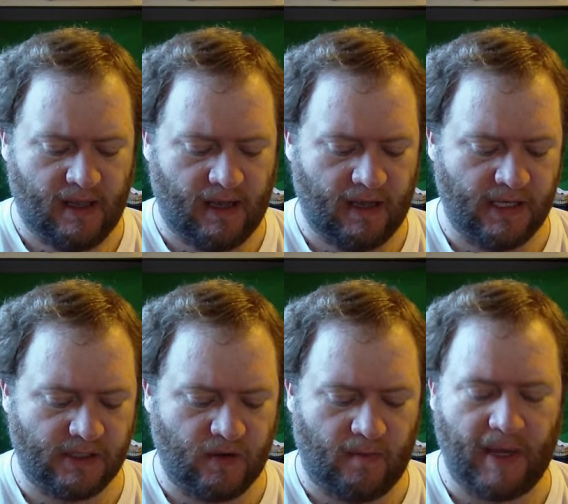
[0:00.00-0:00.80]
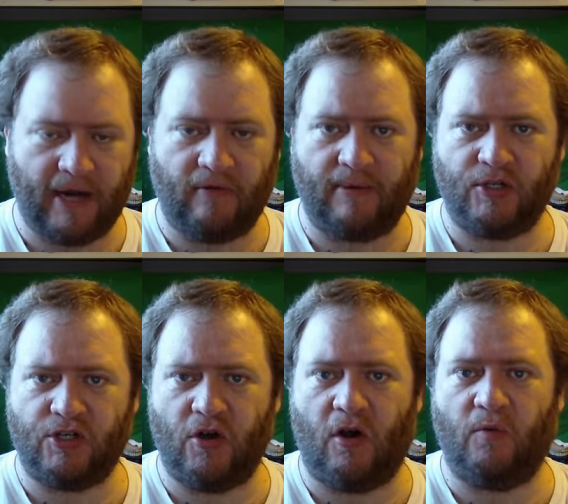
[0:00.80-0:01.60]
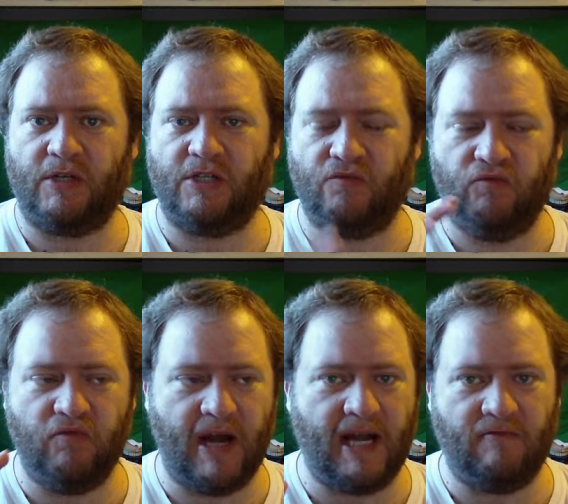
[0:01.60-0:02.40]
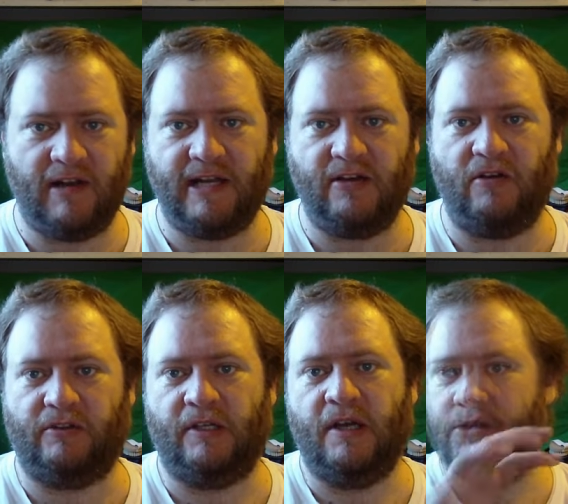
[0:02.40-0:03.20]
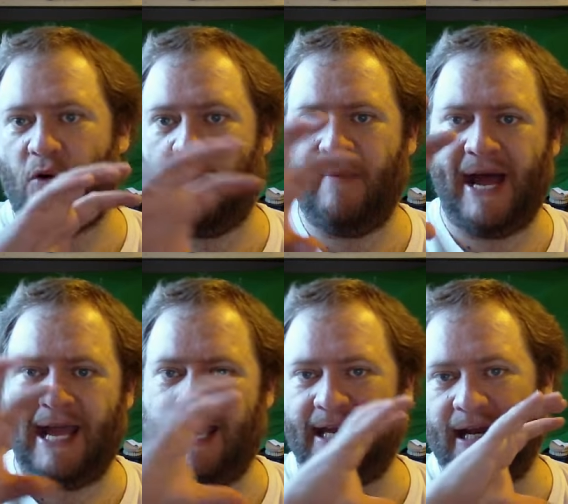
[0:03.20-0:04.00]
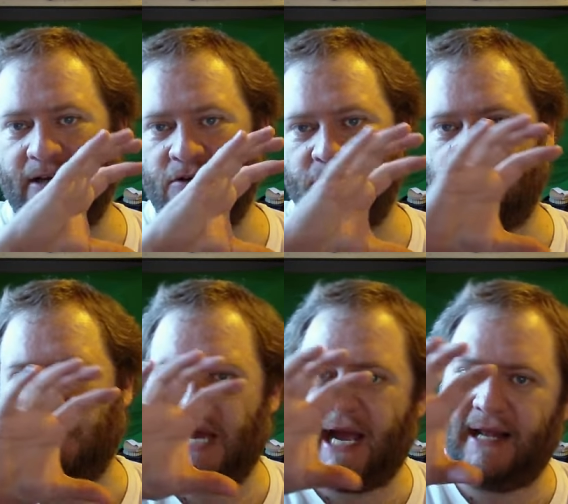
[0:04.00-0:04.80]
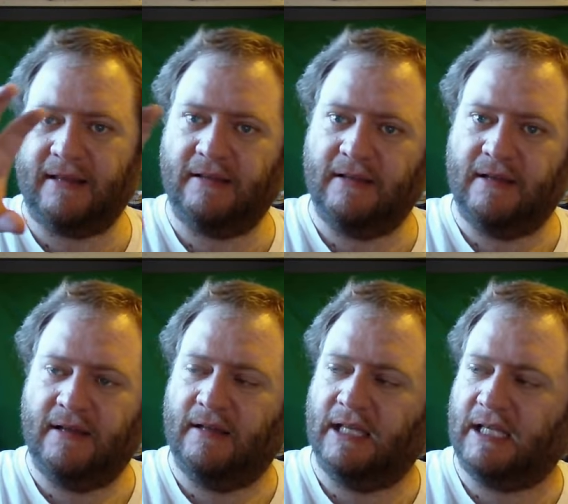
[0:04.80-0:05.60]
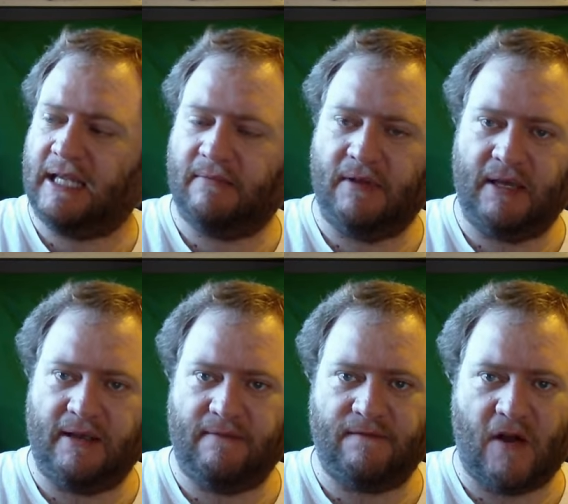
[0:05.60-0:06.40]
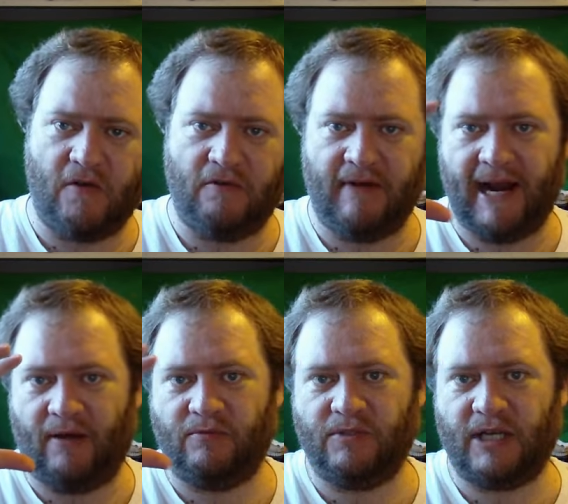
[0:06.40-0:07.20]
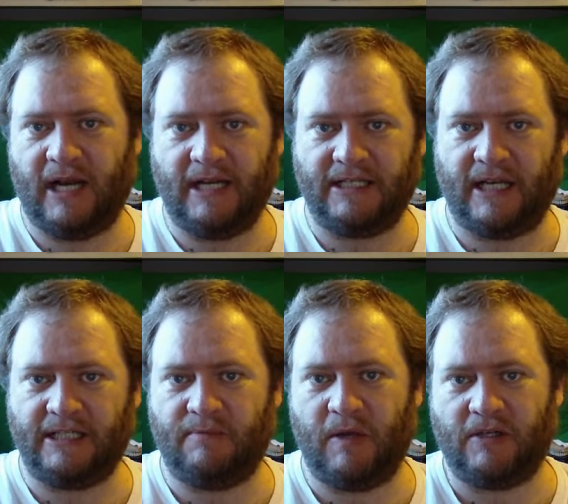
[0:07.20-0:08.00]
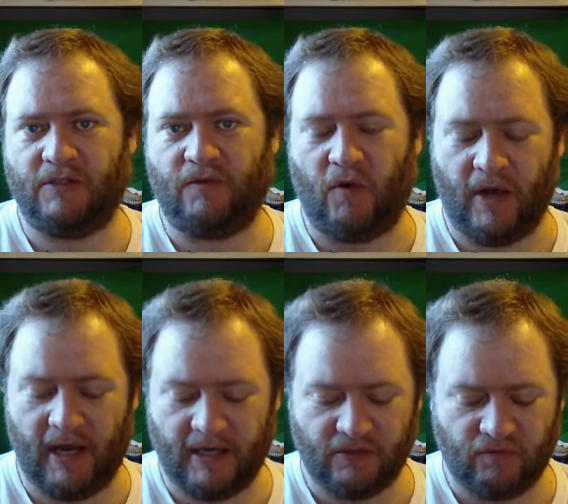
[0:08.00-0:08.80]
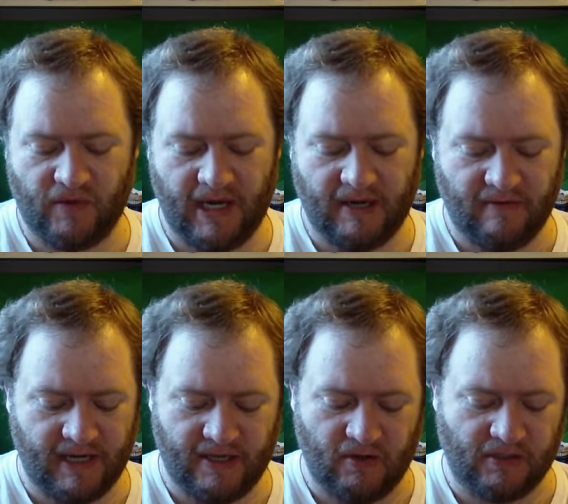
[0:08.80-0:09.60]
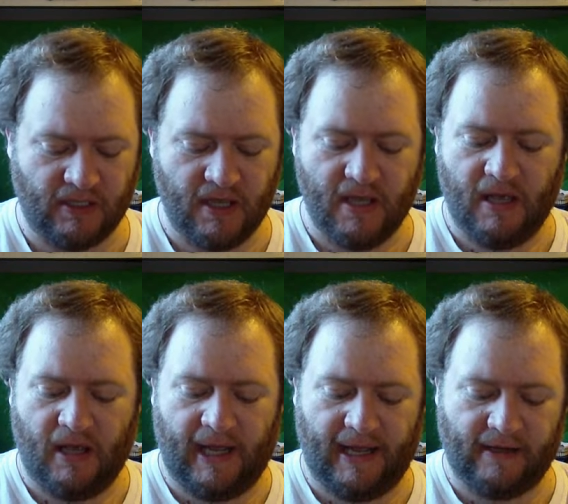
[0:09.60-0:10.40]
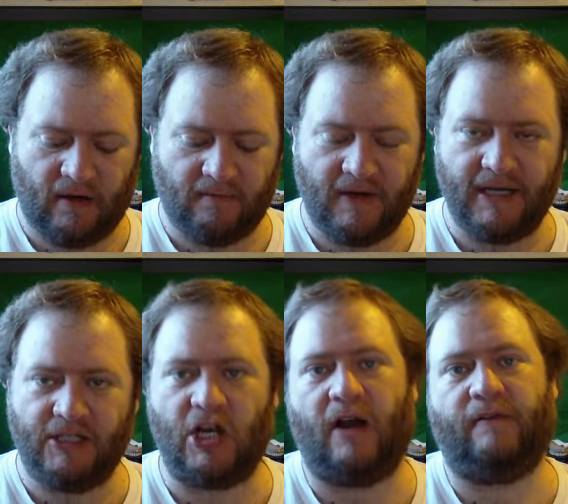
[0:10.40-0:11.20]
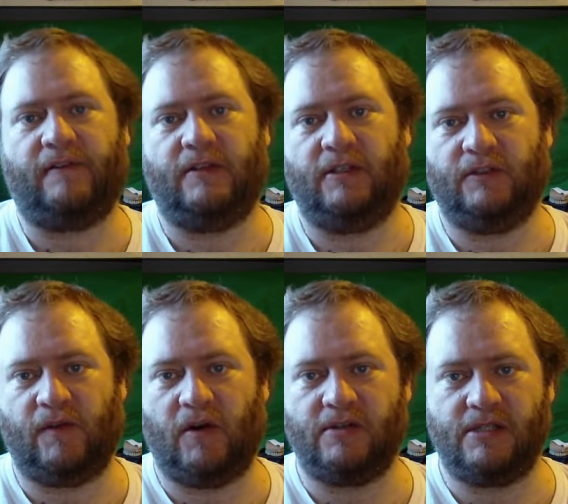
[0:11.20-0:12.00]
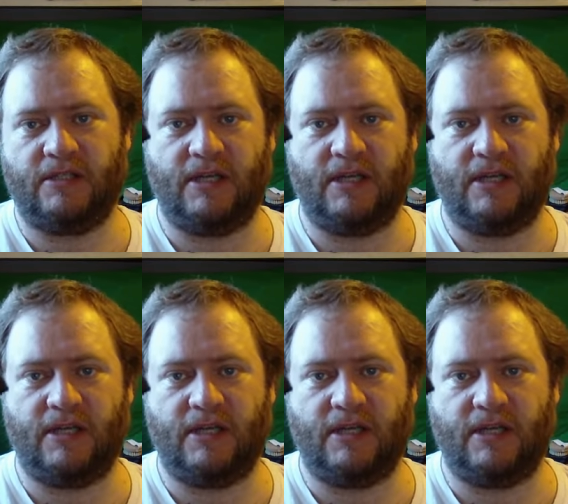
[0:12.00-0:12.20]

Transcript: It's got a panoramic shot, which is really good. It's automatic, and you just pan the phone around and it takes the pictures for you, and it's really good. And I'm really chuffed as far as the